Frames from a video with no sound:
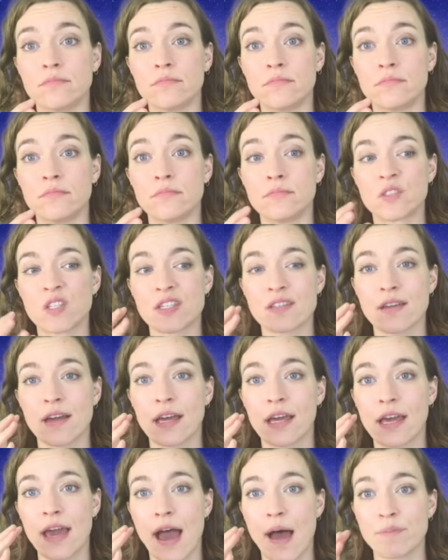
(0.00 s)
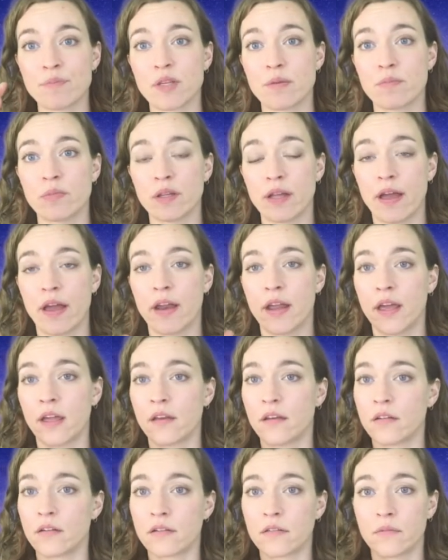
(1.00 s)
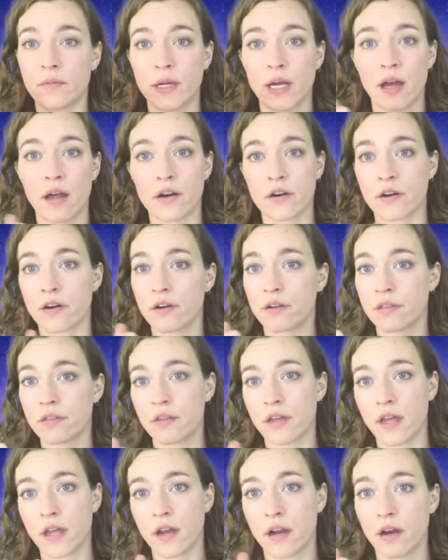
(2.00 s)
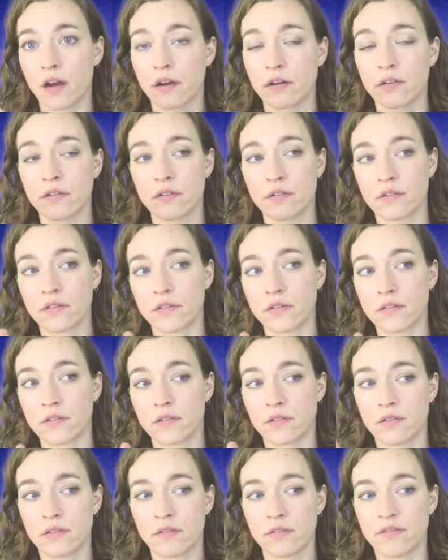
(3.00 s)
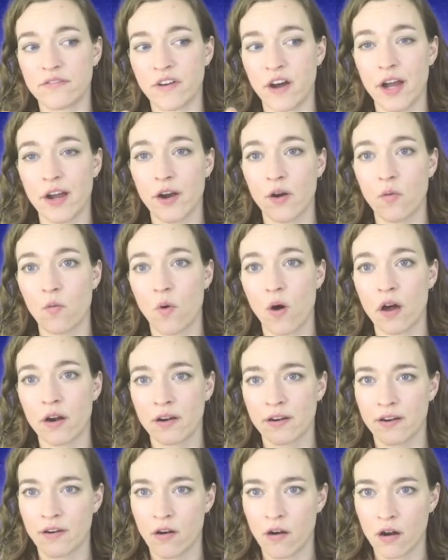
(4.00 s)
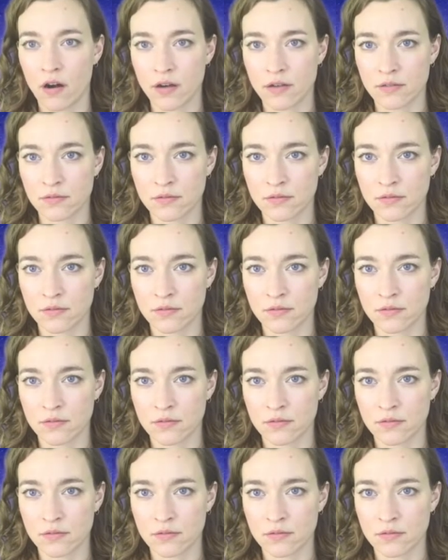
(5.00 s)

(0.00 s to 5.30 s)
This is like Captain Planet. We got Earth, Air, Fire, Water, and Heart.